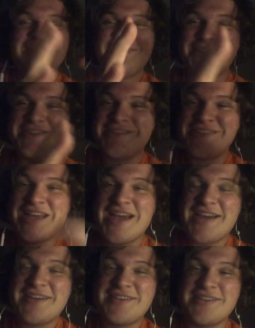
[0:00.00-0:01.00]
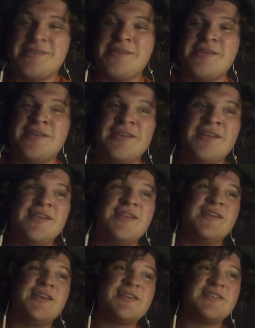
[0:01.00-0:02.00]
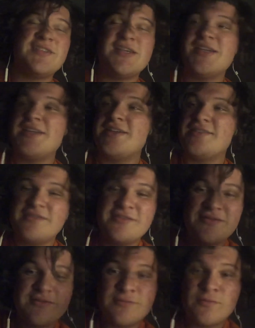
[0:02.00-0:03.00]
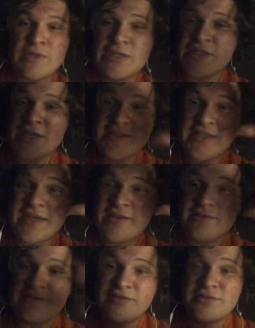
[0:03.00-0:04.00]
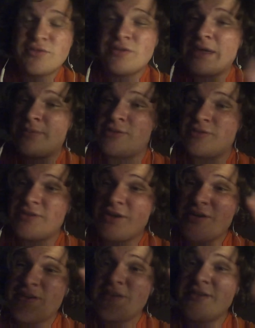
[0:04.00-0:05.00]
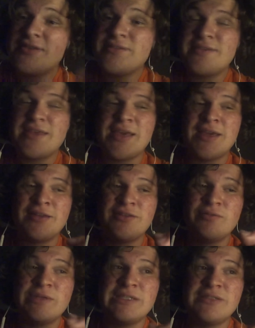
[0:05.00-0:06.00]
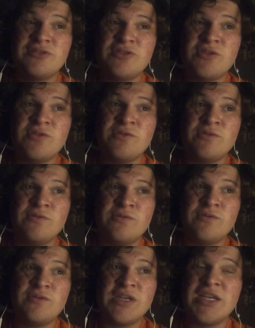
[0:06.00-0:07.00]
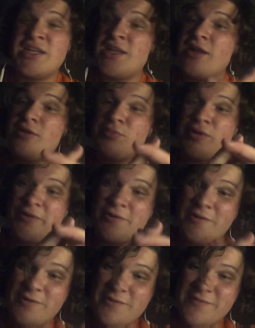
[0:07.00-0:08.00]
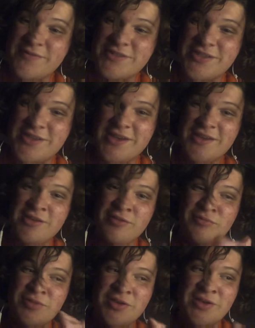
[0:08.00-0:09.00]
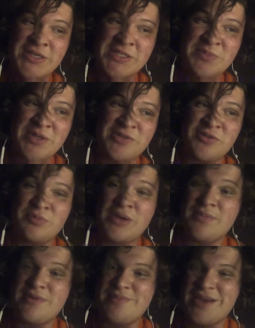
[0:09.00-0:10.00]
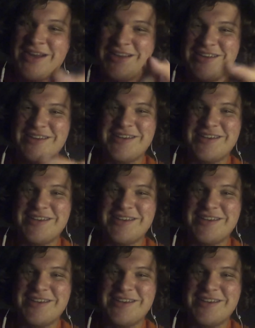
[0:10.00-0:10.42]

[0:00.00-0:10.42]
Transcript: We just snacked, and then the next day we checked out, grabbed our dog, and went to In-N-Out Burger to get him a special puppy patty,